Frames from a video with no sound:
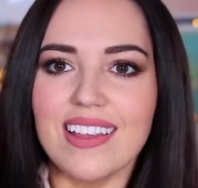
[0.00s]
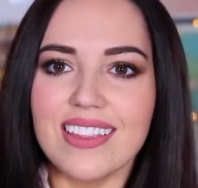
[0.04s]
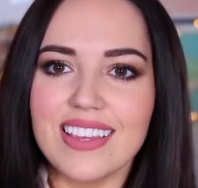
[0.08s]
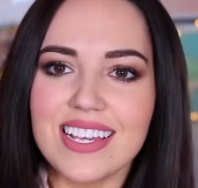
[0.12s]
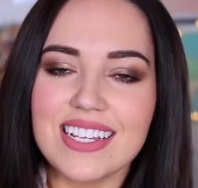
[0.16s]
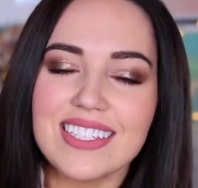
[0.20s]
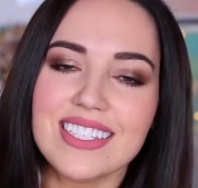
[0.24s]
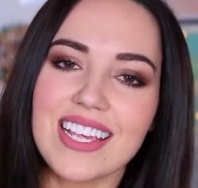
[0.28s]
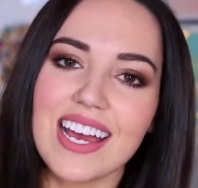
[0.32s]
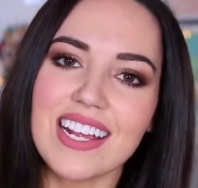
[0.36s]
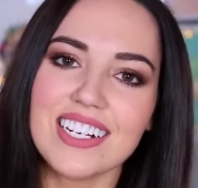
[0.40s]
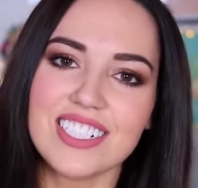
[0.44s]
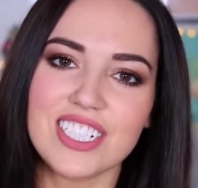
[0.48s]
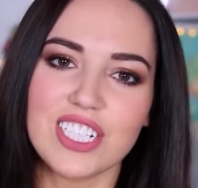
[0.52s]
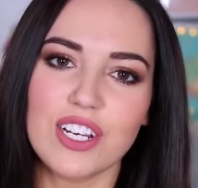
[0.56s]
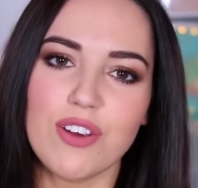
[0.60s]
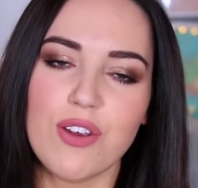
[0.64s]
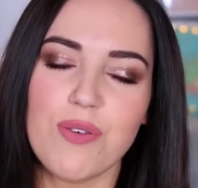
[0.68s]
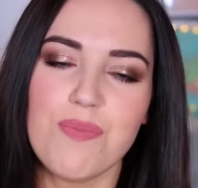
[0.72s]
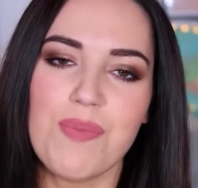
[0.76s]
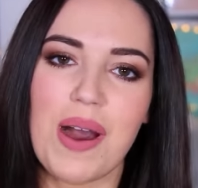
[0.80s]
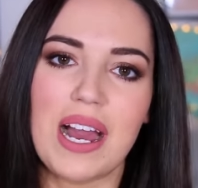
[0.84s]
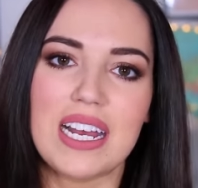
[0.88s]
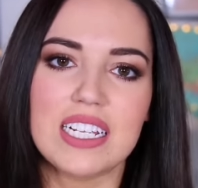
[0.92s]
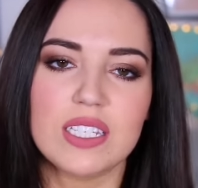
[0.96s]
This actually
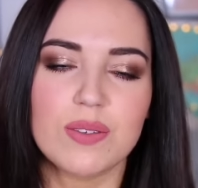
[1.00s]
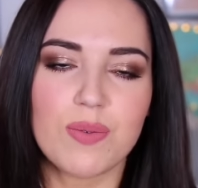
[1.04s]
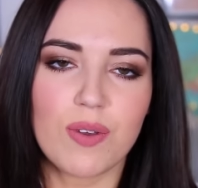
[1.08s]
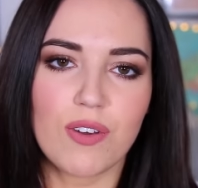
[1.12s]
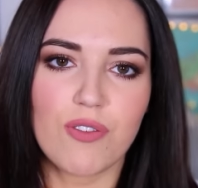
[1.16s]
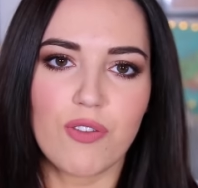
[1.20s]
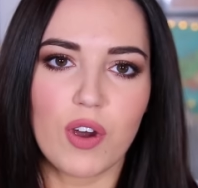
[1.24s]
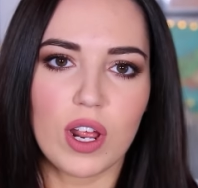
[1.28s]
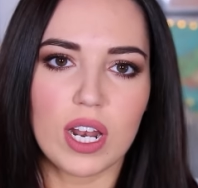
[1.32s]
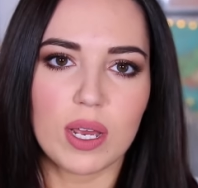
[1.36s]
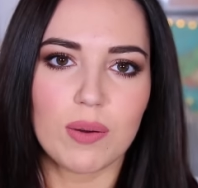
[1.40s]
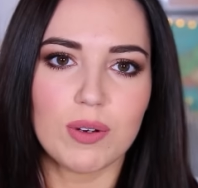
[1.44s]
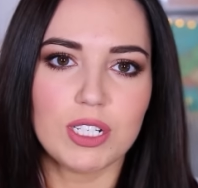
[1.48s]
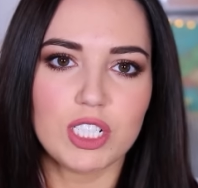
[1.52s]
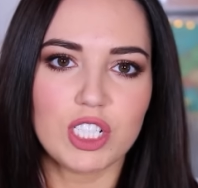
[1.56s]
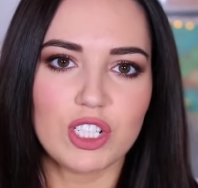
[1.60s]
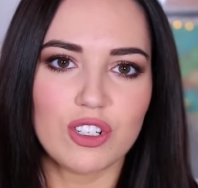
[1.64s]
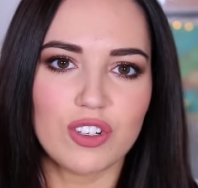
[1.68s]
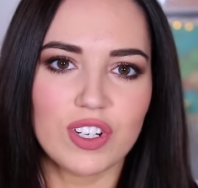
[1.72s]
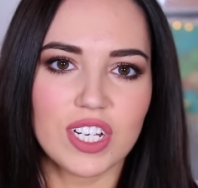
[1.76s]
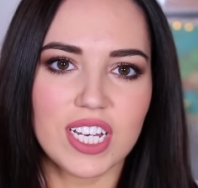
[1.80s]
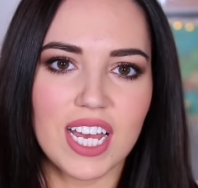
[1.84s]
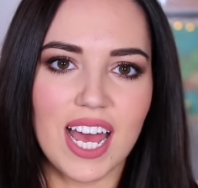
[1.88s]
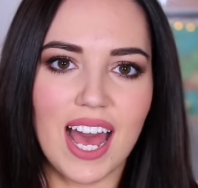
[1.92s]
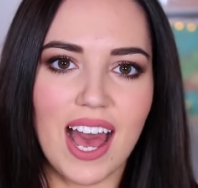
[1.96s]
reminds me of when I was
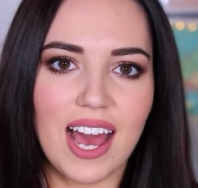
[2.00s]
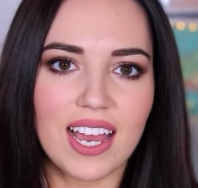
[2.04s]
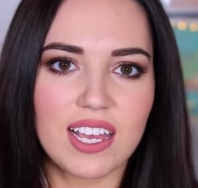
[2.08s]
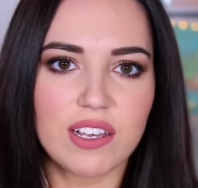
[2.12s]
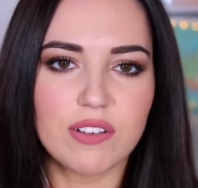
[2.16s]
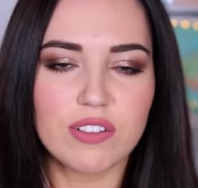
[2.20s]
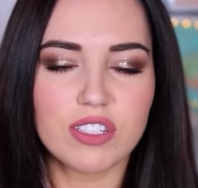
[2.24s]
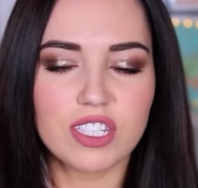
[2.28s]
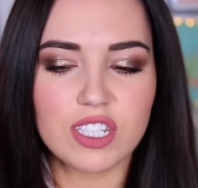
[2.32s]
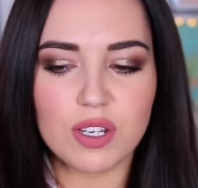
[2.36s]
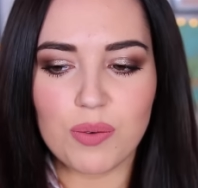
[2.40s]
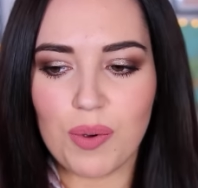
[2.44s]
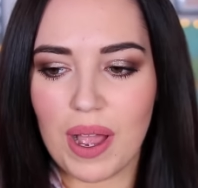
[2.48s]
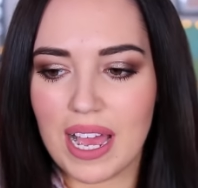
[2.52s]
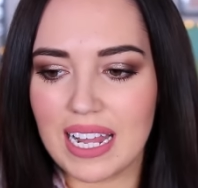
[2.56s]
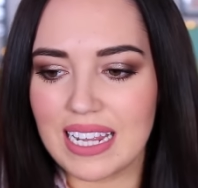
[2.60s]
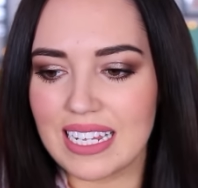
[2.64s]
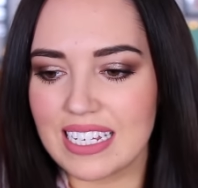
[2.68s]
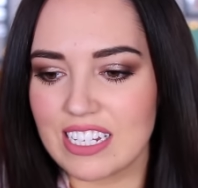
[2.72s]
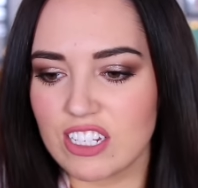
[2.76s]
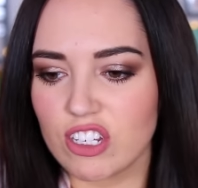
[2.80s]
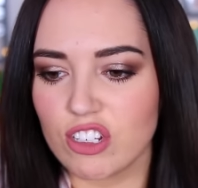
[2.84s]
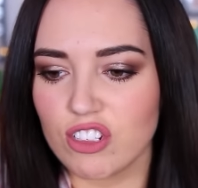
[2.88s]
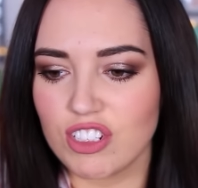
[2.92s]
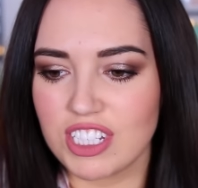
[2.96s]
younger. I used to wear
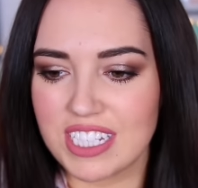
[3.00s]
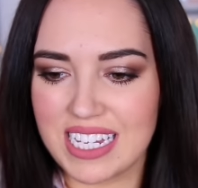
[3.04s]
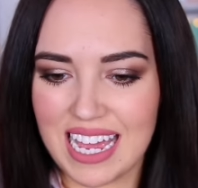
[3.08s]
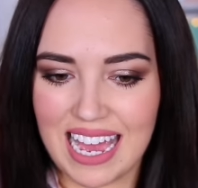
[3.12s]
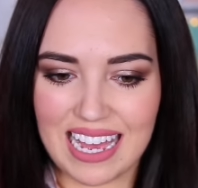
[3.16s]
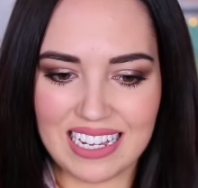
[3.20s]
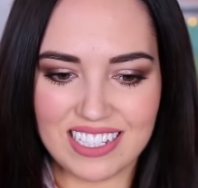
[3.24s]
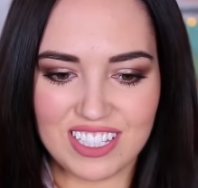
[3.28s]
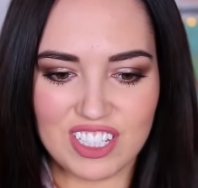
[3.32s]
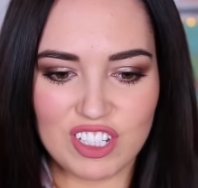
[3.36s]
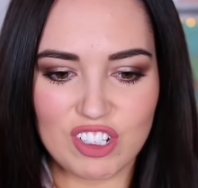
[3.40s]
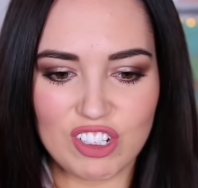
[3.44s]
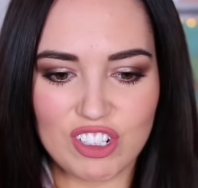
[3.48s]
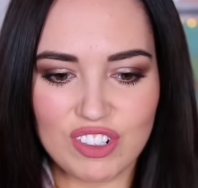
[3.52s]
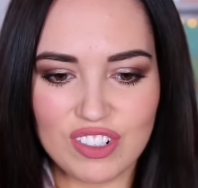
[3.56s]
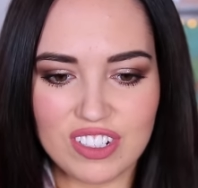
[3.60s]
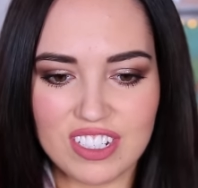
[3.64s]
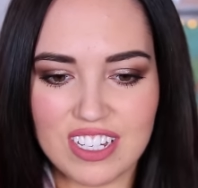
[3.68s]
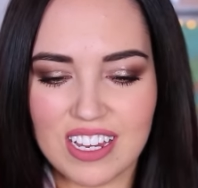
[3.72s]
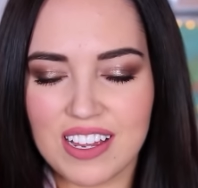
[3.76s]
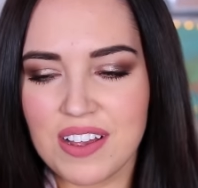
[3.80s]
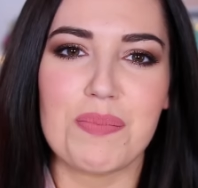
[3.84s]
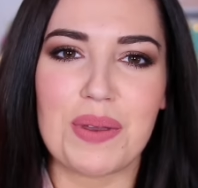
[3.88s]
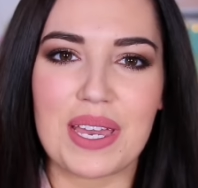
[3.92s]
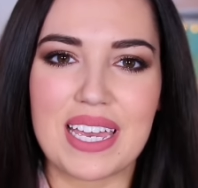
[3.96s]
little tasseled
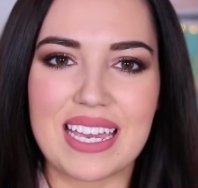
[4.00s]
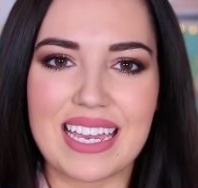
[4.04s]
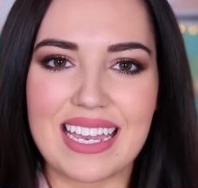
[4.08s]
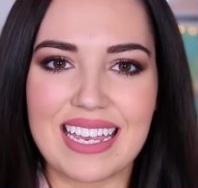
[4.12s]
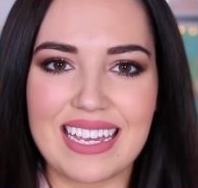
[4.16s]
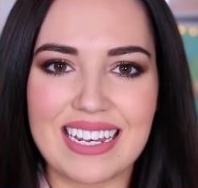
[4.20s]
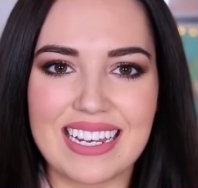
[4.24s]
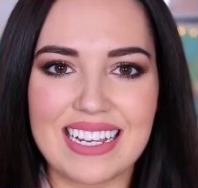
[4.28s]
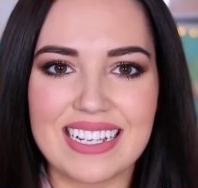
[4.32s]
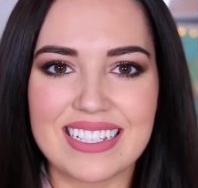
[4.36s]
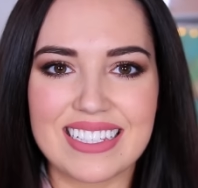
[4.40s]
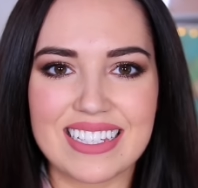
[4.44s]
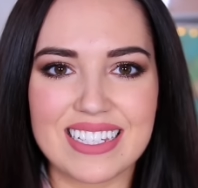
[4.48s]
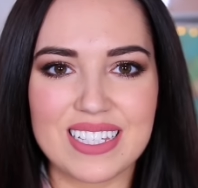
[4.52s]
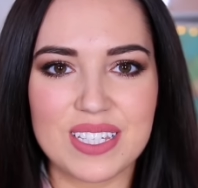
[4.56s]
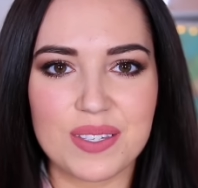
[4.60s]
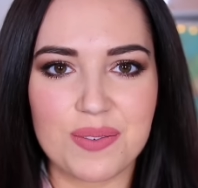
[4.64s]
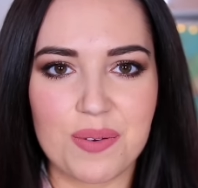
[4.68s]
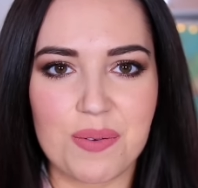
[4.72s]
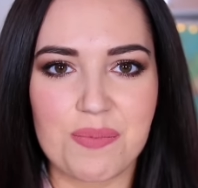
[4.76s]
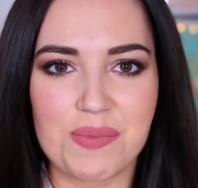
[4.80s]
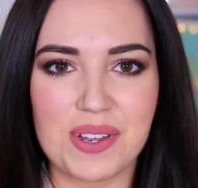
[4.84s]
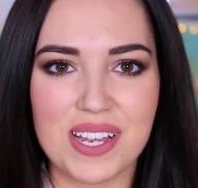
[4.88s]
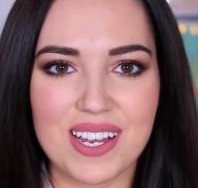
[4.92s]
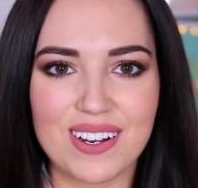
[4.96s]
bikinis and
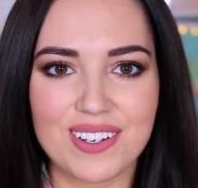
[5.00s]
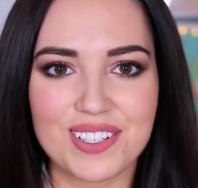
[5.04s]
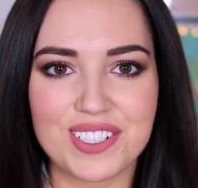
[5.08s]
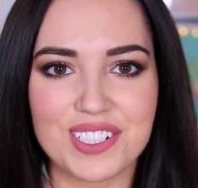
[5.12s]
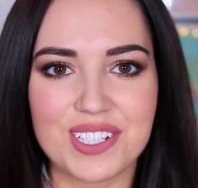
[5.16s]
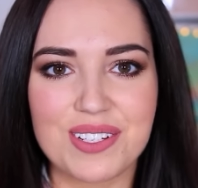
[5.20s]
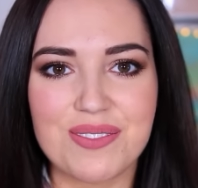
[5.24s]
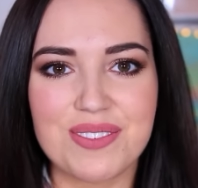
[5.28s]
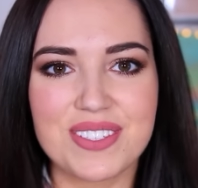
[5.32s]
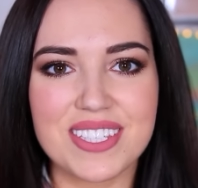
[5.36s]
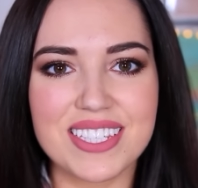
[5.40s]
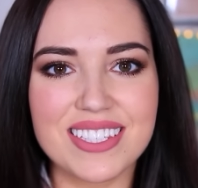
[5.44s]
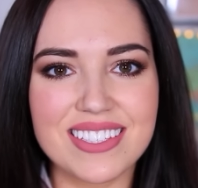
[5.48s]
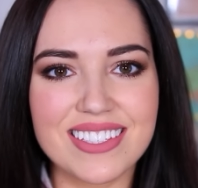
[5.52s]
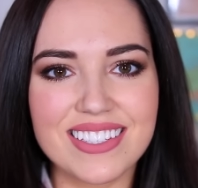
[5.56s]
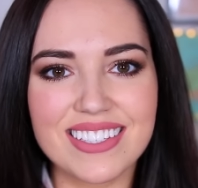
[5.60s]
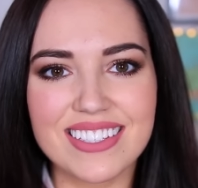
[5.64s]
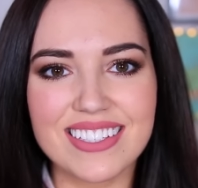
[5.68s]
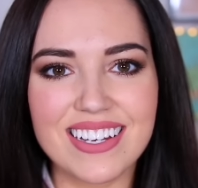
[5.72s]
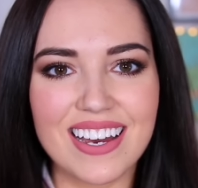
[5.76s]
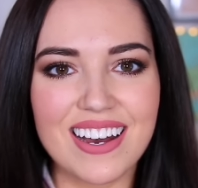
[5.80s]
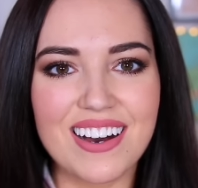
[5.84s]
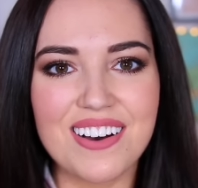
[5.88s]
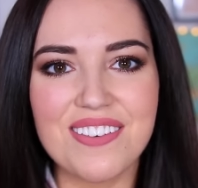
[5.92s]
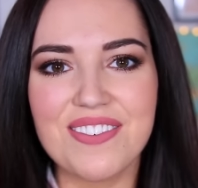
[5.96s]
swimming costumes and
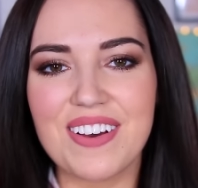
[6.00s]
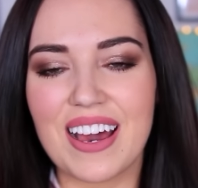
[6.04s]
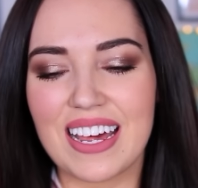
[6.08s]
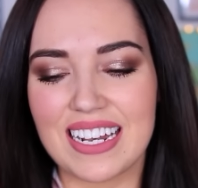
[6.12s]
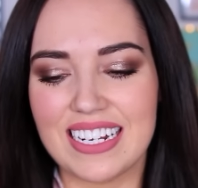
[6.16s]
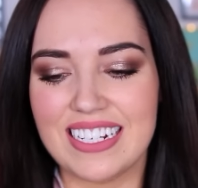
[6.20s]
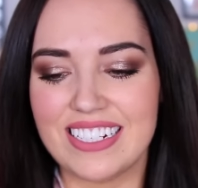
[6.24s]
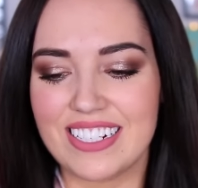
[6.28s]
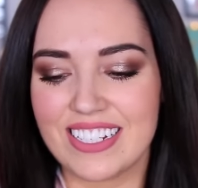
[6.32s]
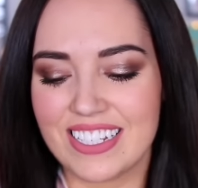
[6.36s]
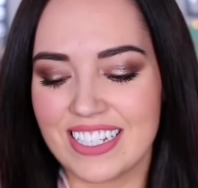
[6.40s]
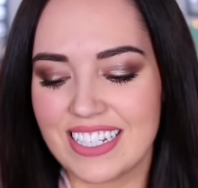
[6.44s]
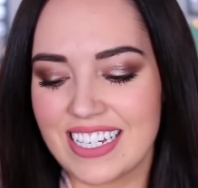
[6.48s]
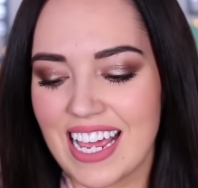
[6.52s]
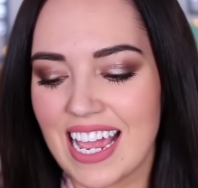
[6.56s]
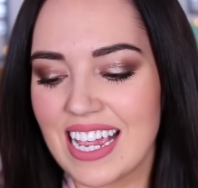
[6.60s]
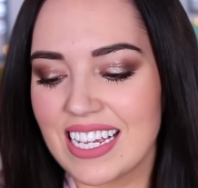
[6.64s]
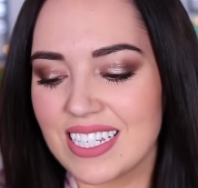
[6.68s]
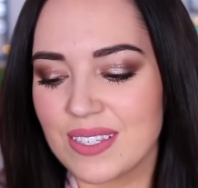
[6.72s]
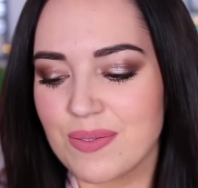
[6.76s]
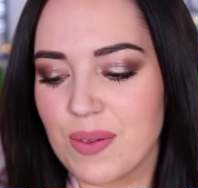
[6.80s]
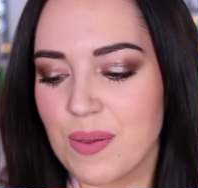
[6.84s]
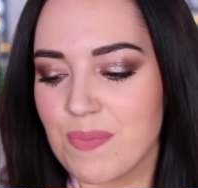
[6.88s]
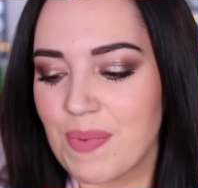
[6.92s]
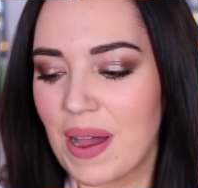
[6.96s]
stuff, and it just
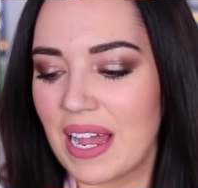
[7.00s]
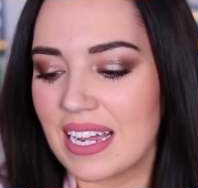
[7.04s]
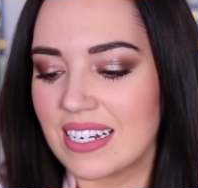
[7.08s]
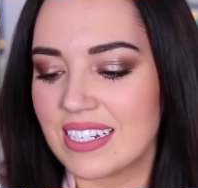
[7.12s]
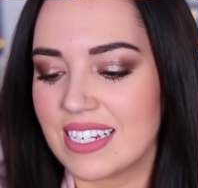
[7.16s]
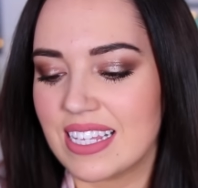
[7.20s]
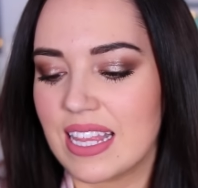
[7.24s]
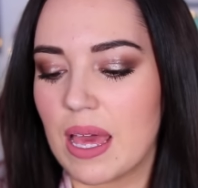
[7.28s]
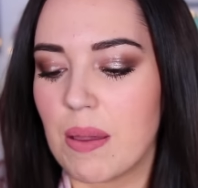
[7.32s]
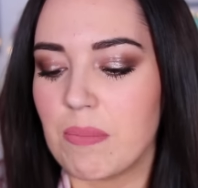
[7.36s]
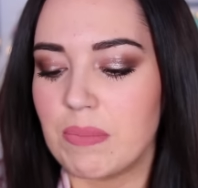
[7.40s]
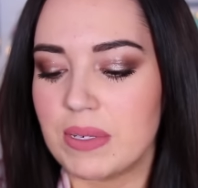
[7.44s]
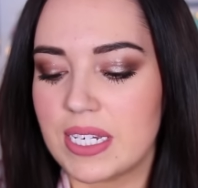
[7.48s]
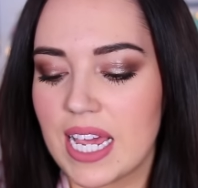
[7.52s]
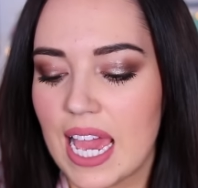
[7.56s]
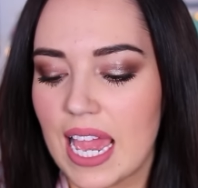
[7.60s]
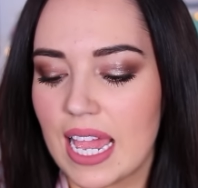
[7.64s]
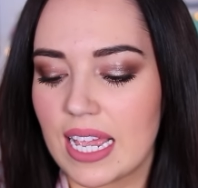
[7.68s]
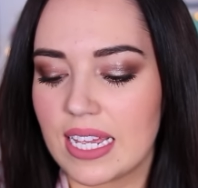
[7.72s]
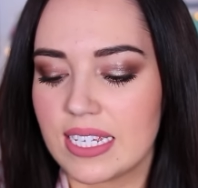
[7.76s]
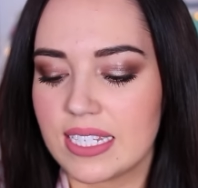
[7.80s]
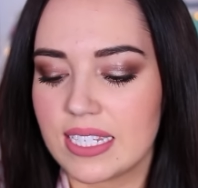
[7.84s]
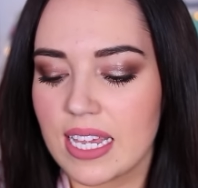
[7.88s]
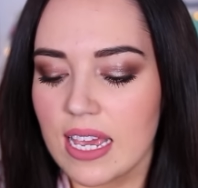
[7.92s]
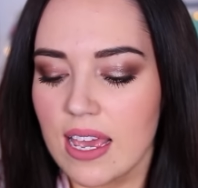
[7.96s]
takes me back to them
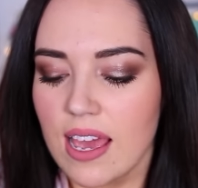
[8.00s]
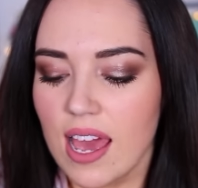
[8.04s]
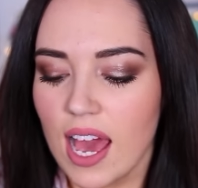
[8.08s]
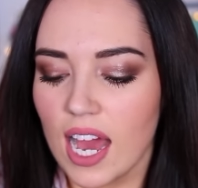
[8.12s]
days.